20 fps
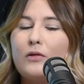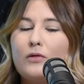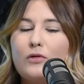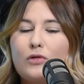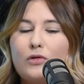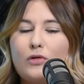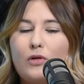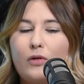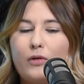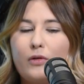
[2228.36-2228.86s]

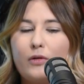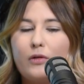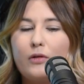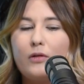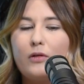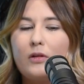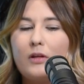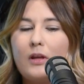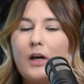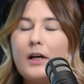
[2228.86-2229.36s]
So
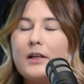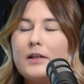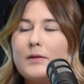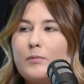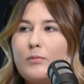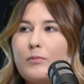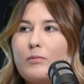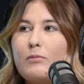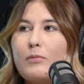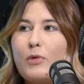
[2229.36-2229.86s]
that's
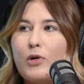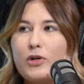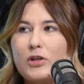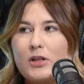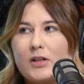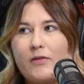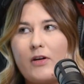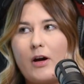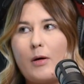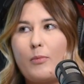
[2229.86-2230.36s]

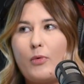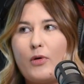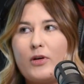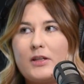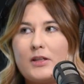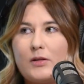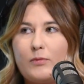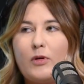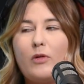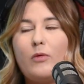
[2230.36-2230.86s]
most of our
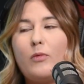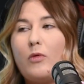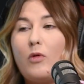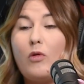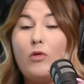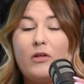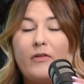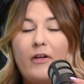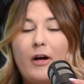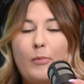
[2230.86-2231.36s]
points,
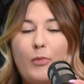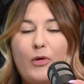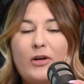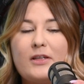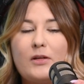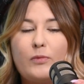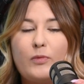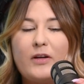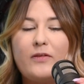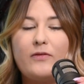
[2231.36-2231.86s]
all of our points
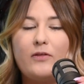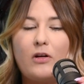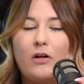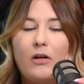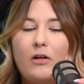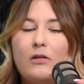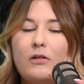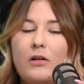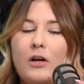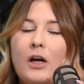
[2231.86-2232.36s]
that we've
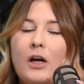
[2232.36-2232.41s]
got.